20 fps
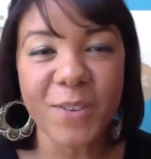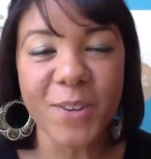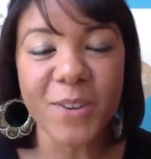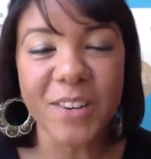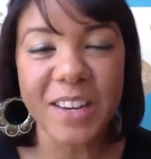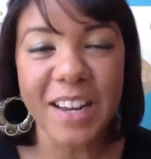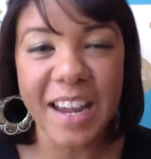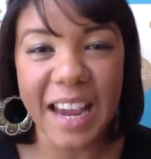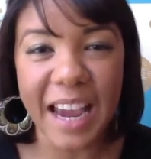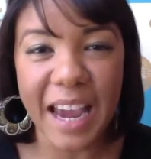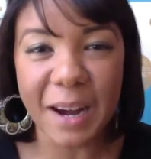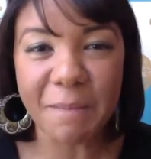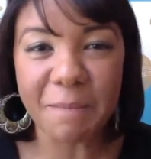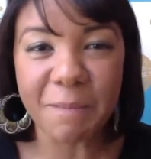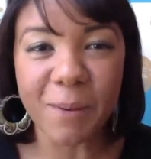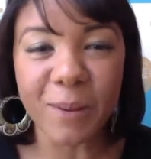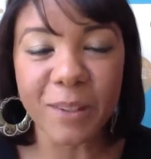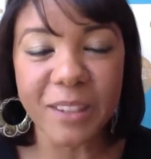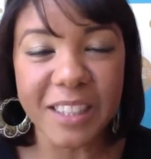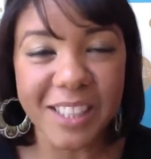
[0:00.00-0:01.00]
your Get
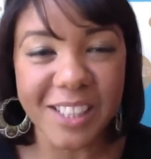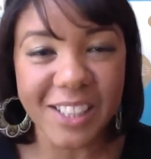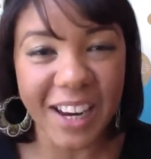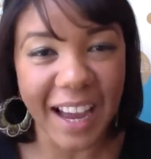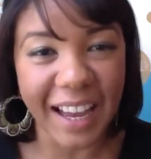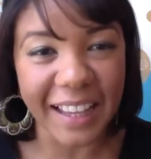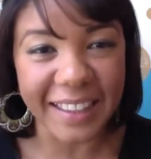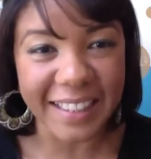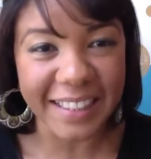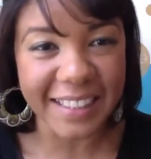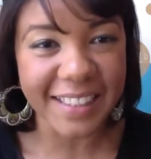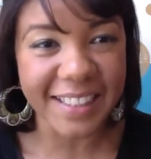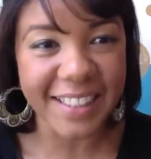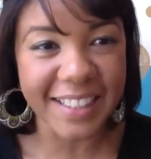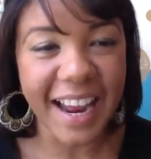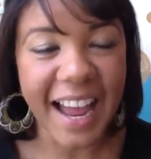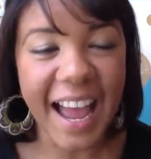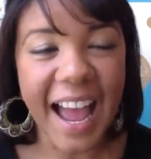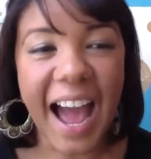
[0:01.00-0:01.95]
Book Challenge.